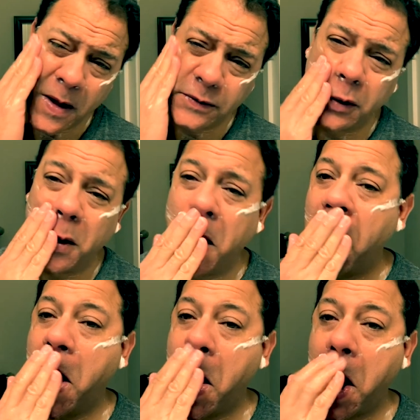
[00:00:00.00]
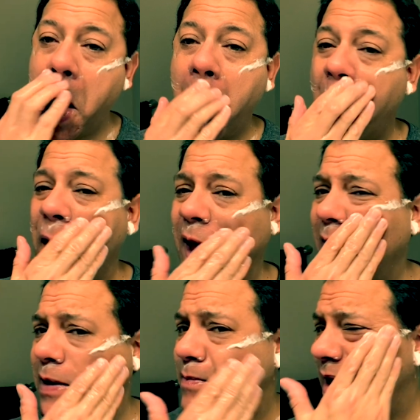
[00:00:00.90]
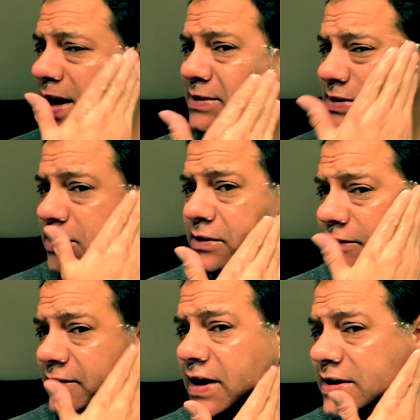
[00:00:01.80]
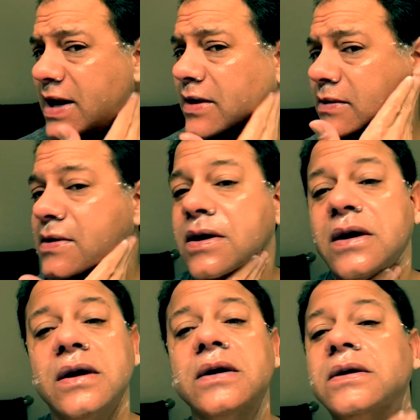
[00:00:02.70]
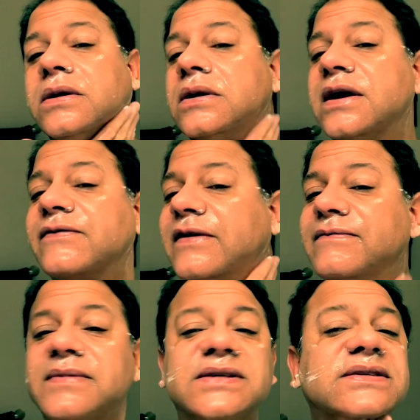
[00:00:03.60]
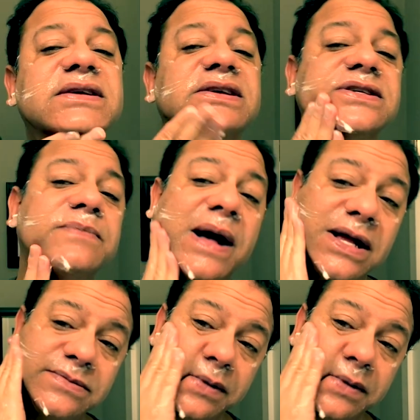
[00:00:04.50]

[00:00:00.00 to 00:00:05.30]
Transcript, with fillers: I'll do a a hand pass here to find out if I've missed any spots.